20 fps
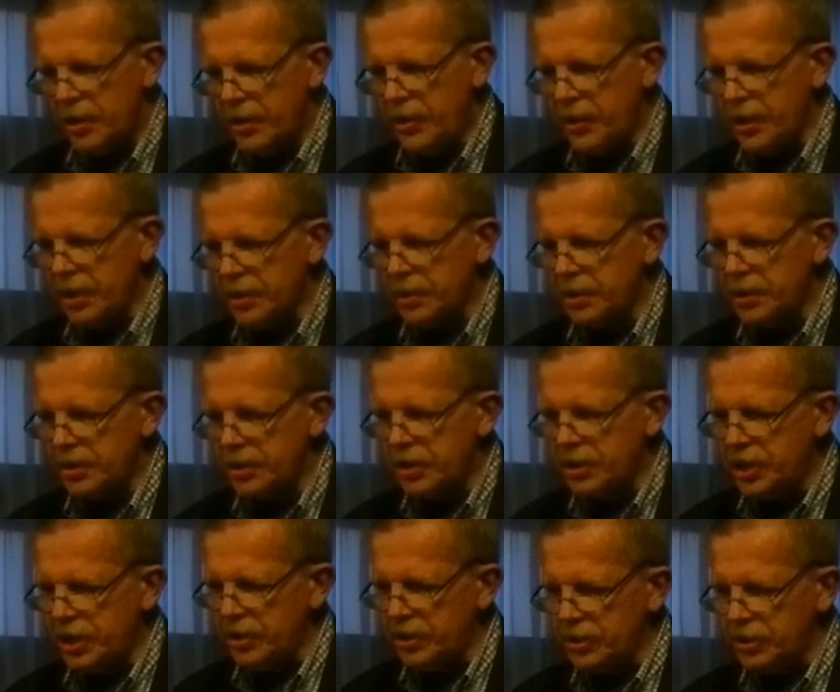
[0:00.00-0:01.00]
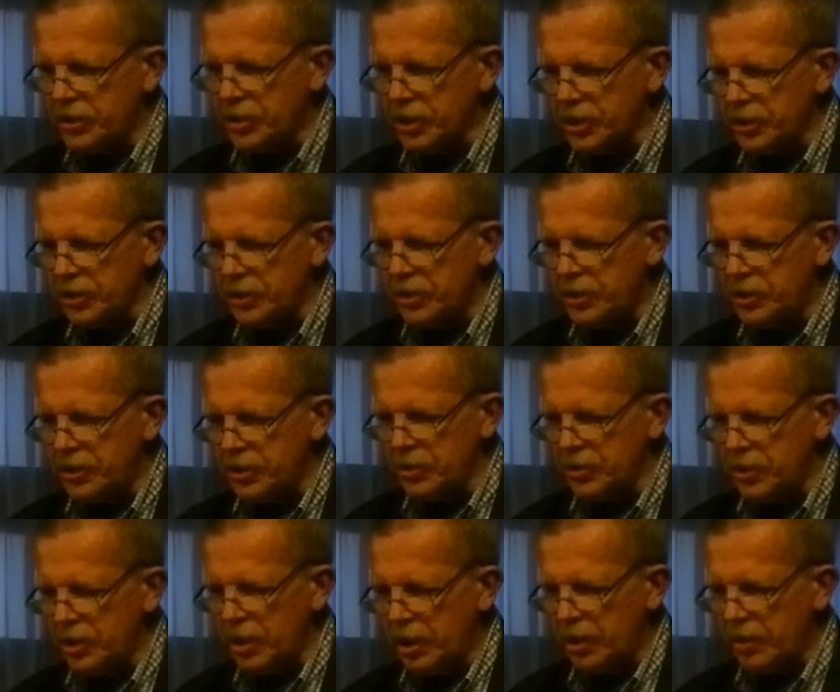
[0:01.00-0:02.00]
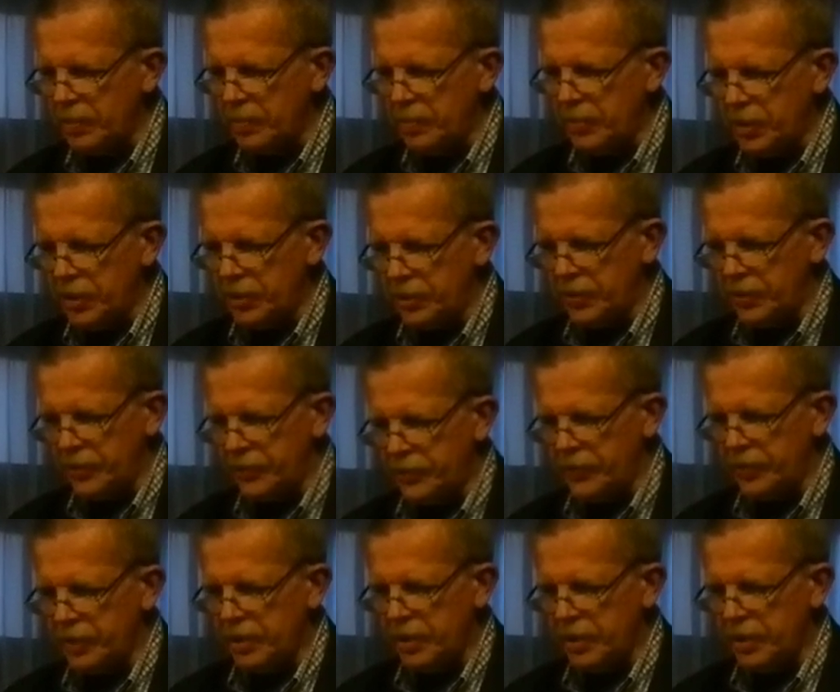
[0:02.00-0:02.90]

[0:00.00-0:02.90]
The children do not move,